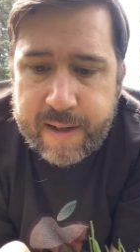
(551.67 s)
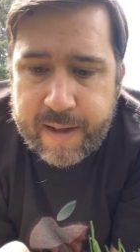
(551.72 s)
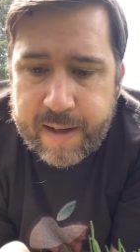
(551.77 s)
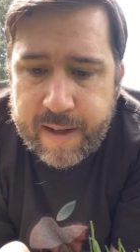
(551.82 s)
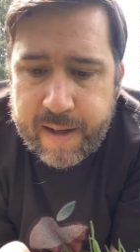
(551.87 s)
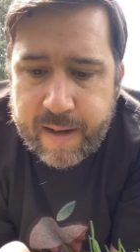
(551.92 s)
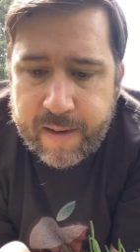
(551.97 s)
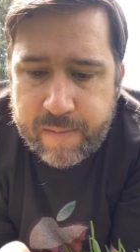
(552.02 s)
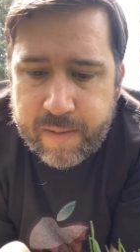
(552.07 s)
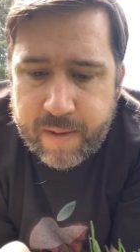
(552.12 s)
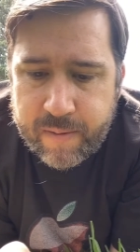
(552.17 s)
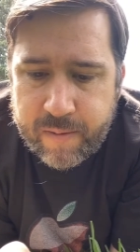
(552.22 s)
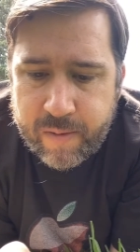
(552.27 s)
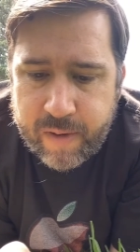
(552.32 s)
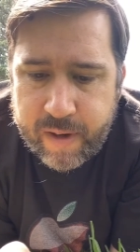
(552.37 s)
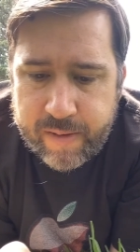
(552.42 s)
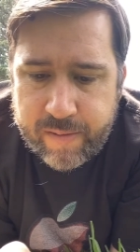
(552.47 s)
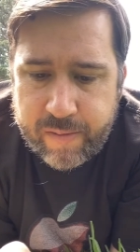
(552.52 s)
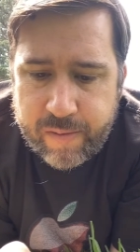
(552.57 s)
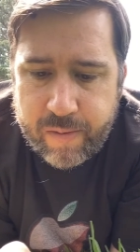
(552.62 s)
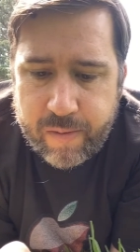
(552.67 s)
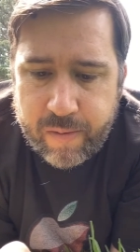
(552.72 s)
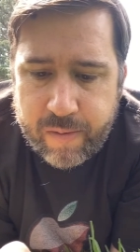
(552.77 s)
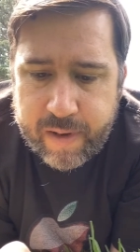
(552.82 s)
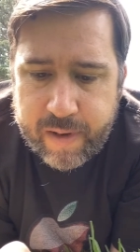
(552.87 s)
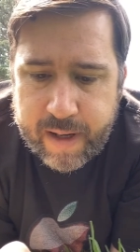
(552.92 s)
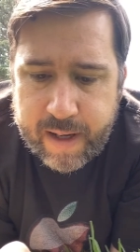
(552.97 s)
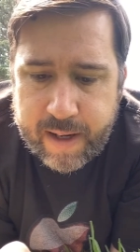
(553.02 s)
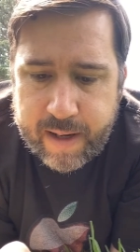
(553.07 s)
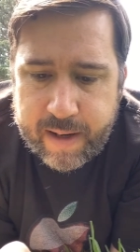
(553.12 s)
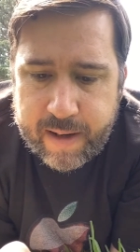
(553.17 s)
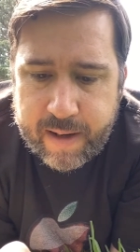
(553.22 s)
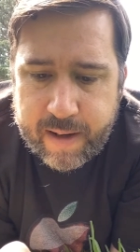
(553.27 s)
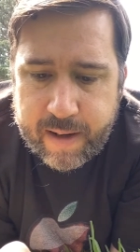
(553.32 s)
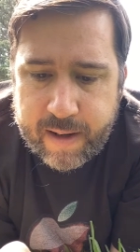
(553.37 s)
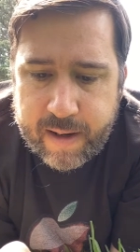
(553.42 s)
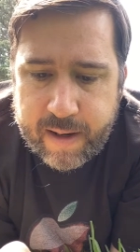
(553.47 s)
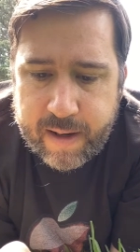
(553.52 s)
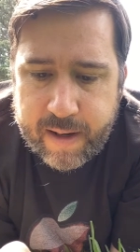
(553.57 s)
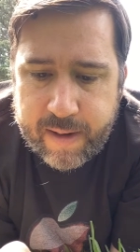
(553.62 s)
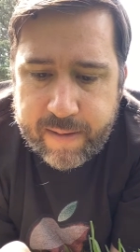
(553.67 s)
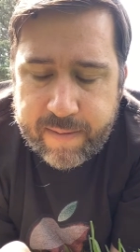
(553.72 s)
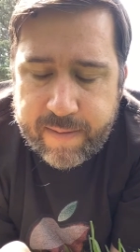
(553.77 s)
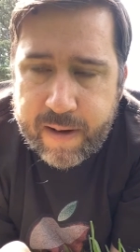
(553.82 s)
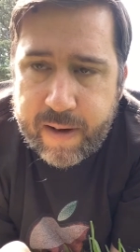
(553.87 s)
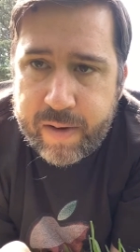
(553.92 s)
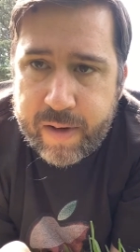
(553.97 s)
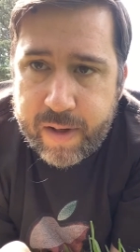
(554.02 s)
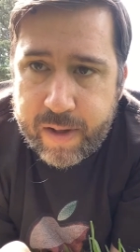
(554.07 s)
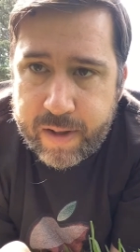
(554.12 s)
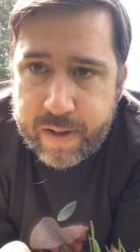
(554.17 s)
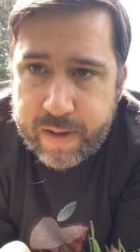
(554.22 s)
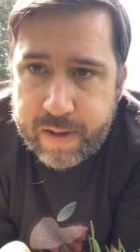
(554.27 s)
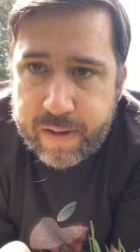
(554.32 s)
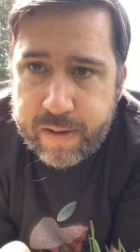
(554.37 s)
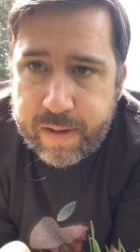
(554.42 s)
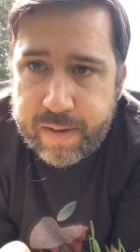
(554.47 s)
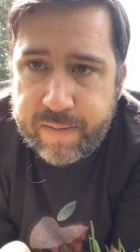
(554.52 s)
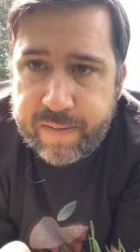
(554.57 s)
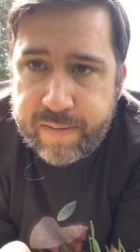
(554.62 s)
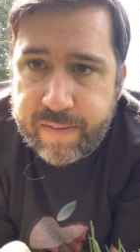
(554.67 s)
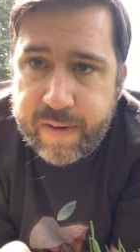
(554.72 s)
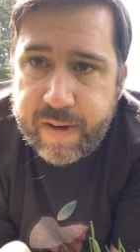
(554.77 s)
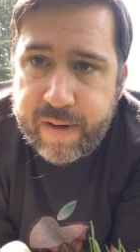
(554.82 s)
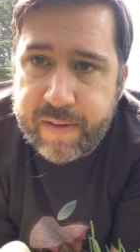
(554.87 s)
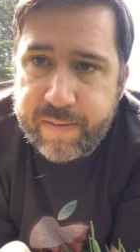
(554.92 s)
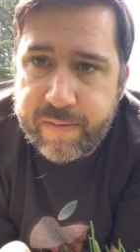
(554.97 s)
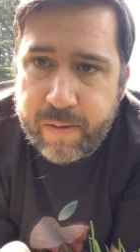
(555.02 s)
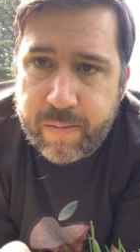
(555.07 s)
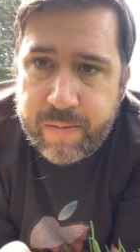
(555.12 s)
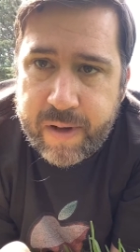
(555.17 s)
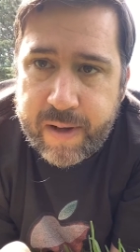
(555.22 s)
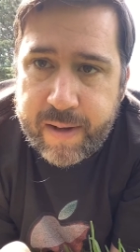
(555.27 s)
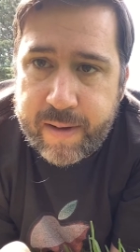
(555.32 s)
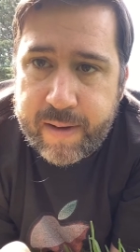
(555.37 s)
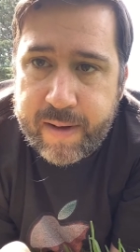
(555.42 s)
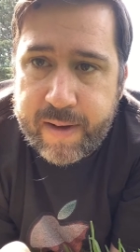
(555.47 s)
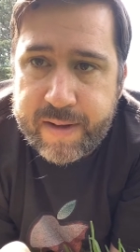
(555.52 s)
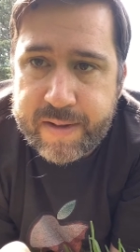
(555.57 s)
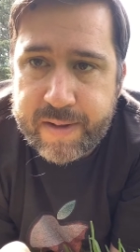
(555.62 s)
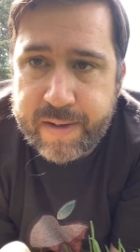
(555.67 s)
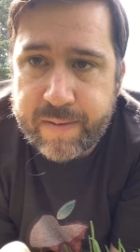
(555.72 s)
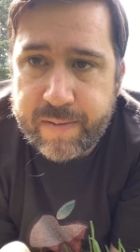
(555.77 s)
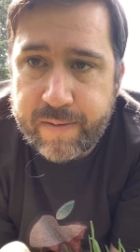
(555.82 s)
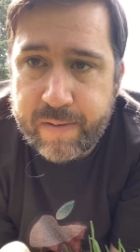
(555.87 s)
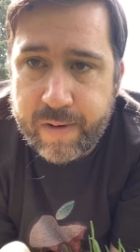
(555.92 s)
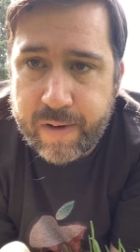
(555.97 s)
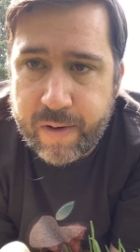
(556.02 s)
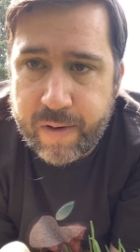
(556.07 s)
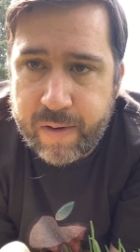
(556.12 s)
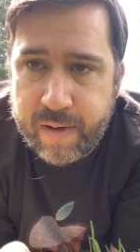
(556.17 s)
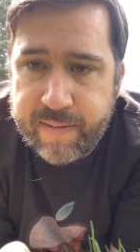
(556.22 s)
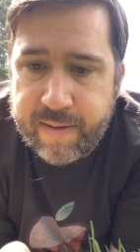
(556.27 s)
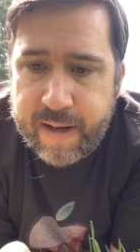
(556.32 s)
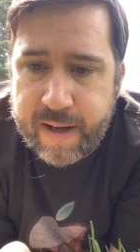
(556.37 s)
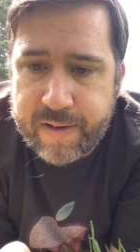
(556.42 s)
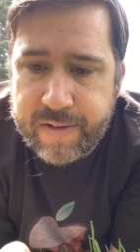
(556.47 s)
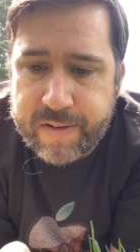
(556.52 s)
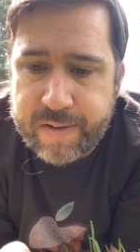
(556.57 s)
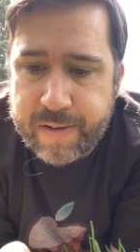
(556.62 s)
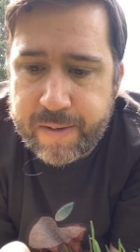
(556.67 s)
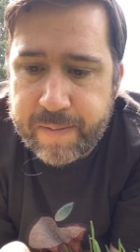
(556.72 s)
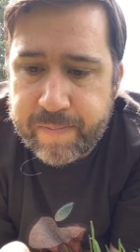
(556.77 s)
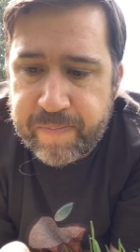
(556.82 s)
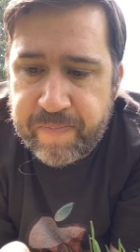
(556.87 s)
I'm grateful that I found a good fit for me for a grief counselor.